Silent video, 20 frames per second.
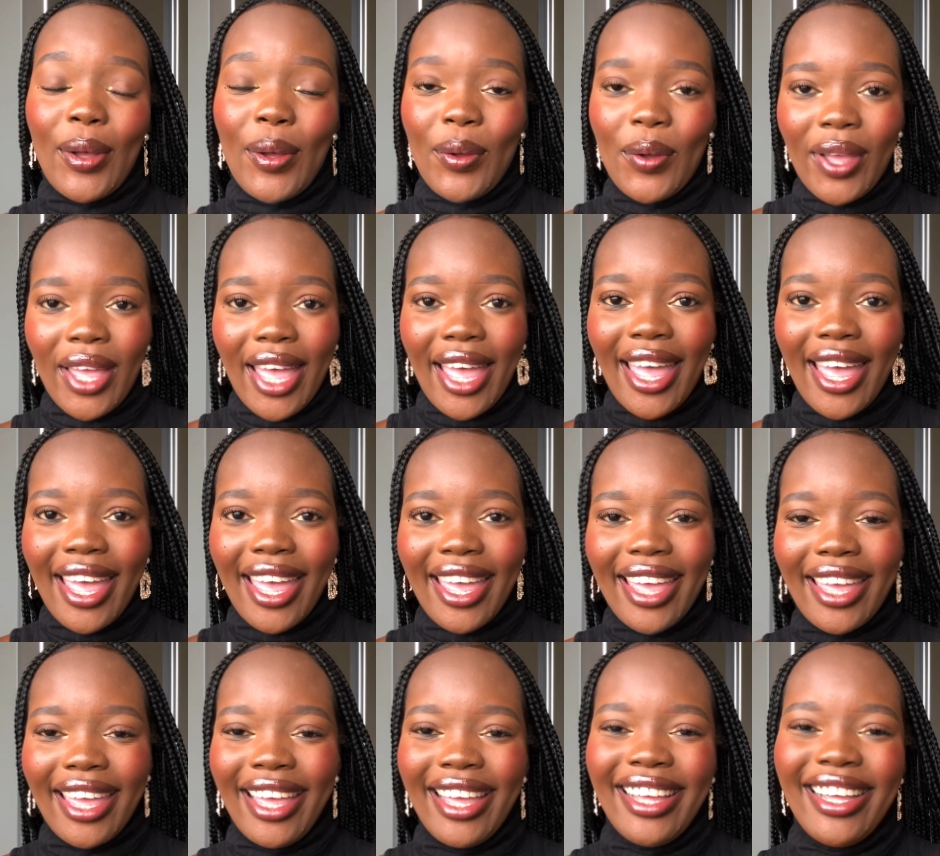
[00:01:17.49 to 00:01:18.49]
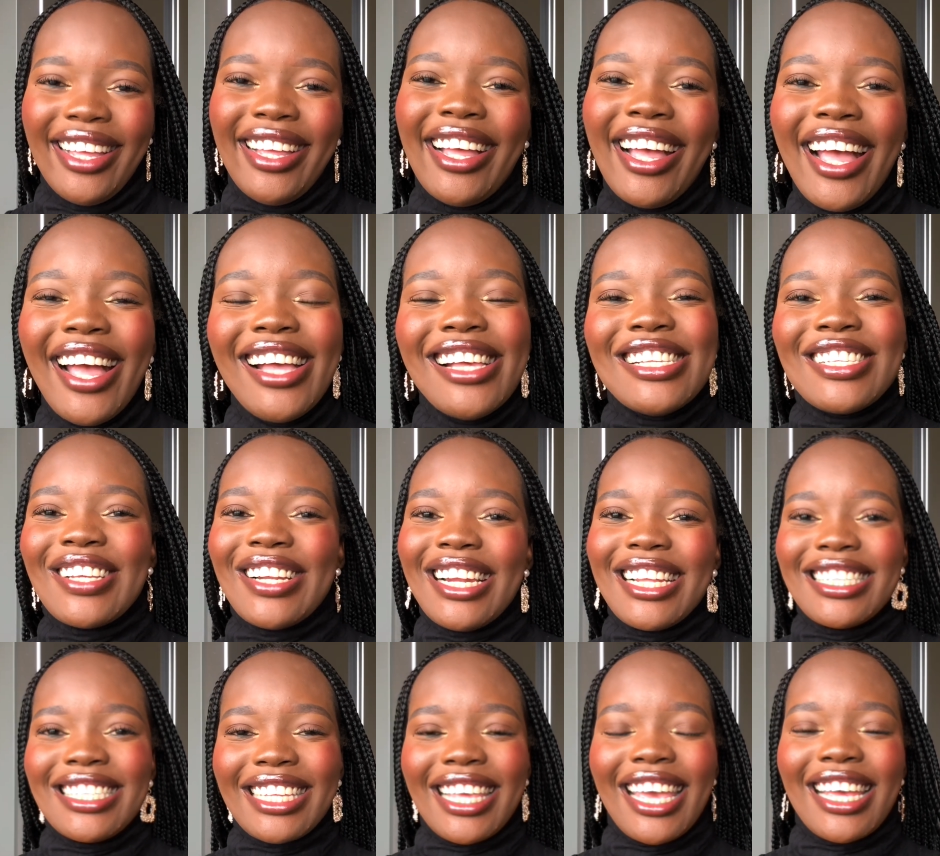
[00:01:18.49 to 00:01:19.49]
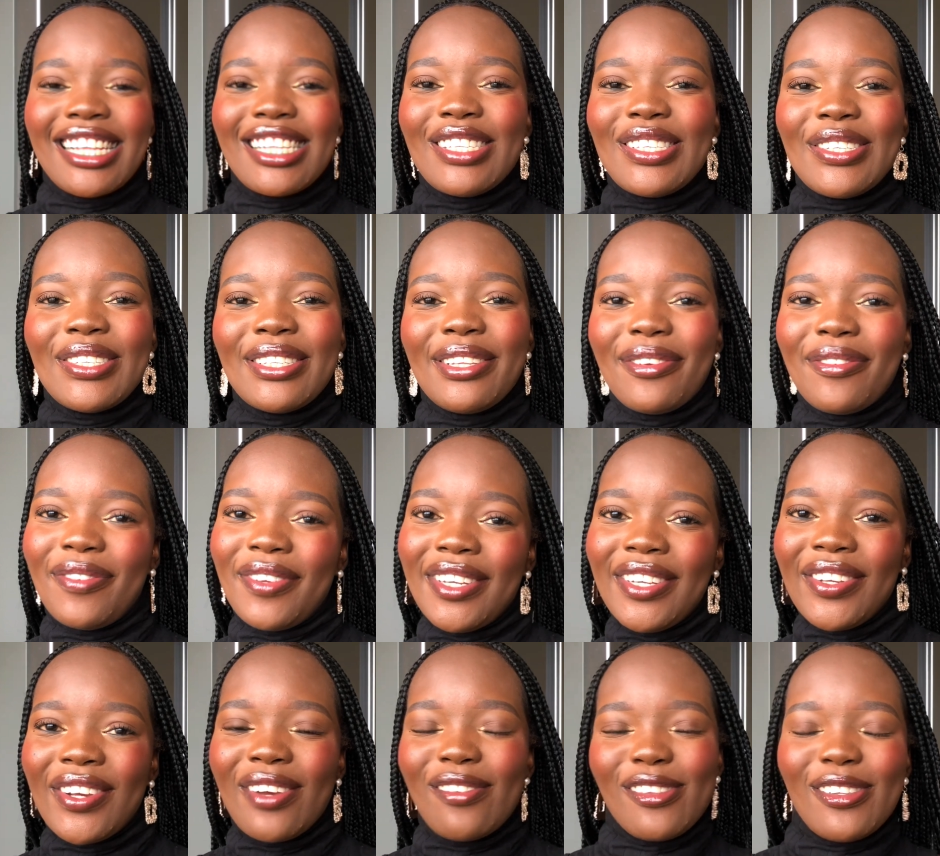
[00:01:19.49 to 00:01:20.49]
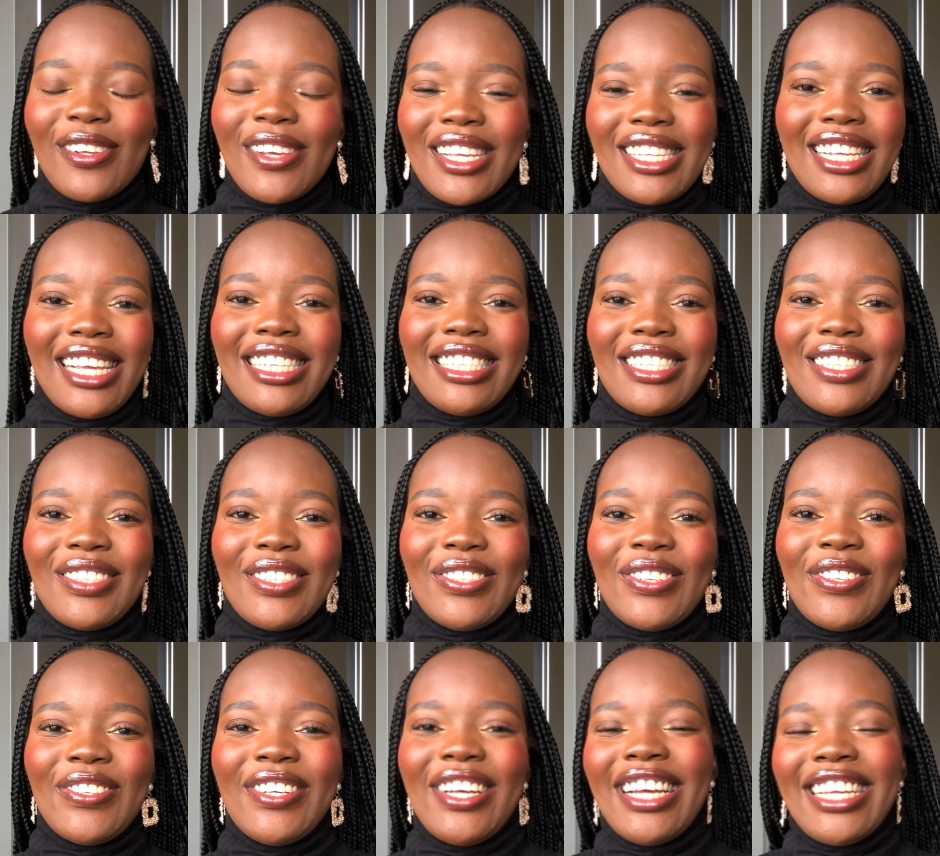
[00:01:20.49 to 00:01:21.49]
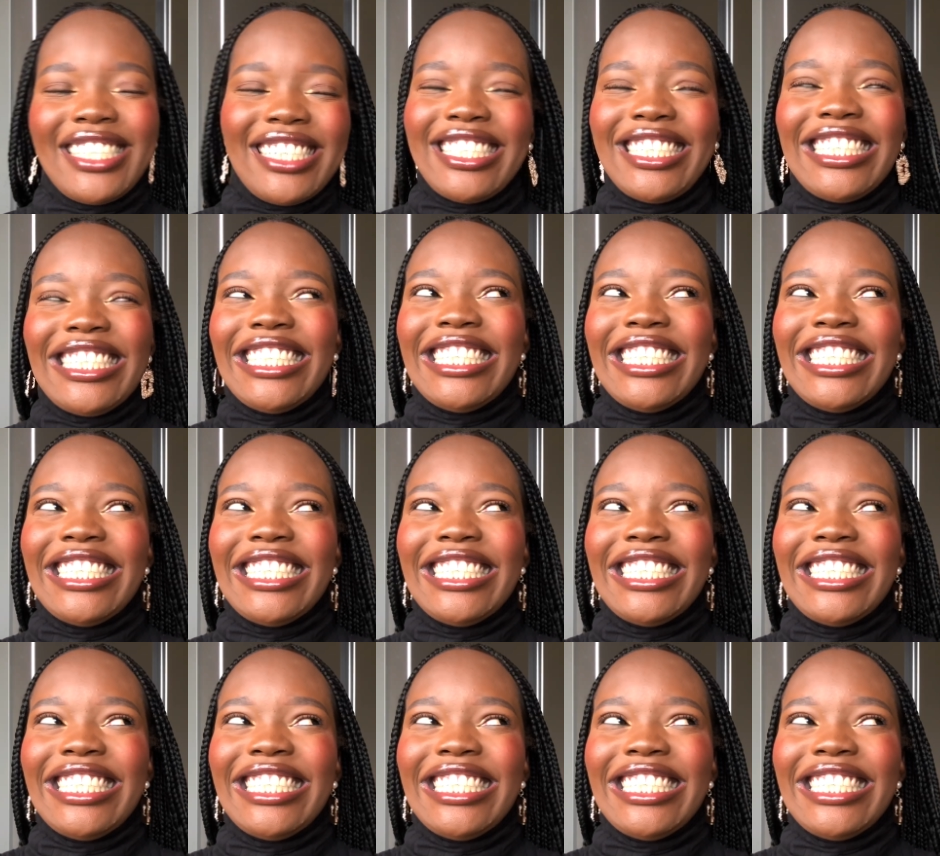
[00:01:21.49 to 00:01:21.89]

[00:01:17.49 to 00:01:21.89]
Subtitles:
Okay, so let's get to the video. I'm so excited to show you guys.